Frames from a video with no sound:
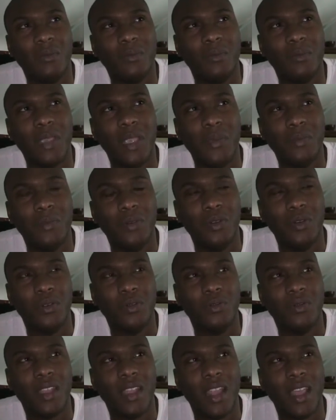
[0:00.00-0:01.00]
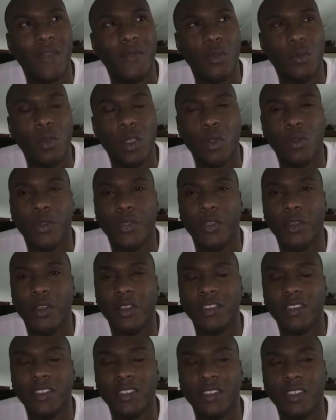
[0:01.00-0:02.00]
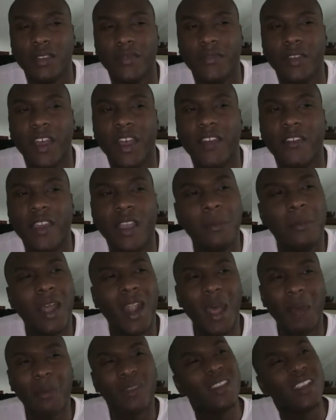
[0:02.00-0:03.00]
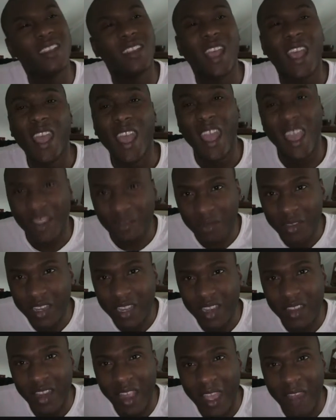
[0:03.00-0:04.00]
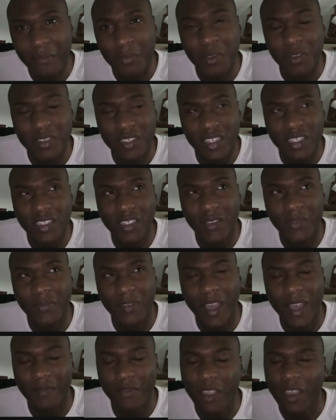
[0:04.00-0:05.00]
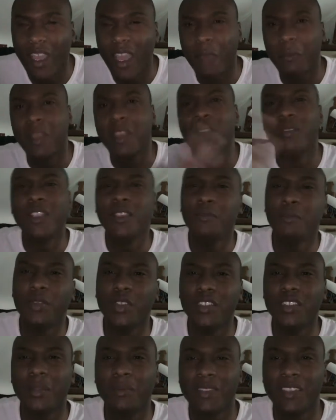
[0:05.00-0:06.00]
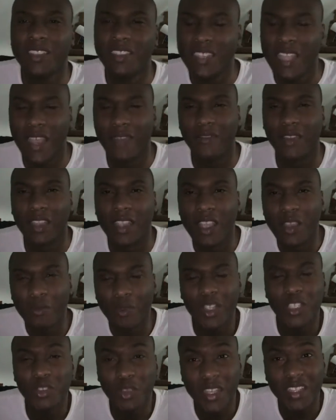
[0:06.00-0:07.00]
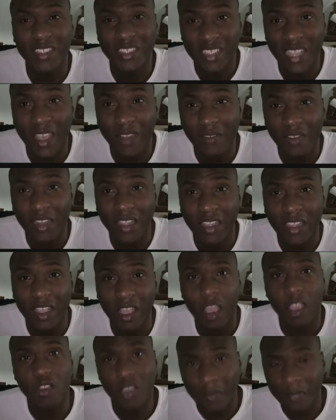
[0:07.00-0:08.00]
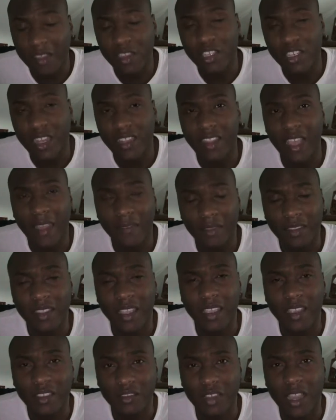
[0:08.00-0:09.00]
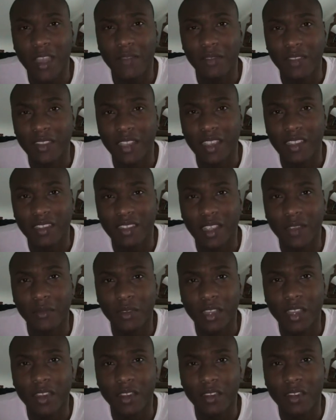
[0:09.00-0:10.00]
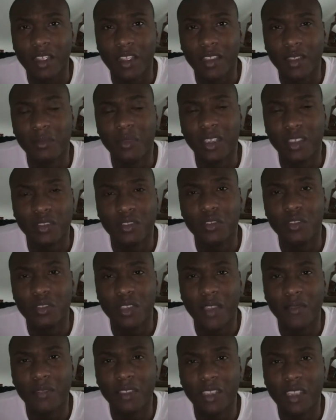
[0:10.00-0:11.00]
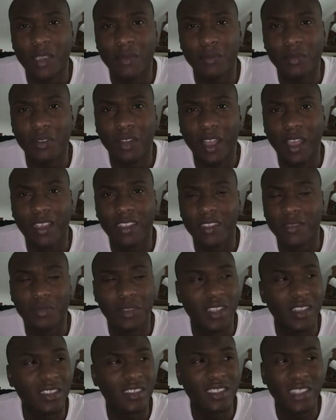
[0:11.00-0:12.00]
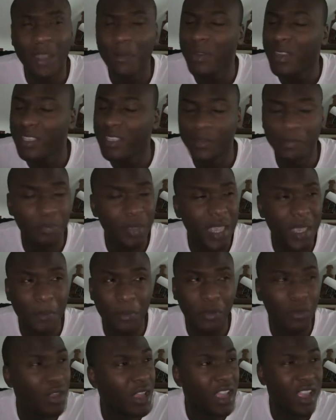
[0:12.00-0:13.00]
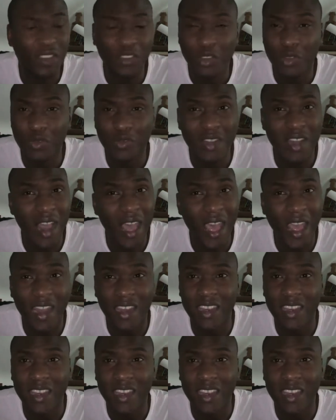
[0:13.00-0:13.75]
people that have the wherewithal at 65. But how about this? Every year after 65, let's push it up to 70. Once you hit 70, you have to take a driving test every year to make sure you have to keep your license, because some of these people do not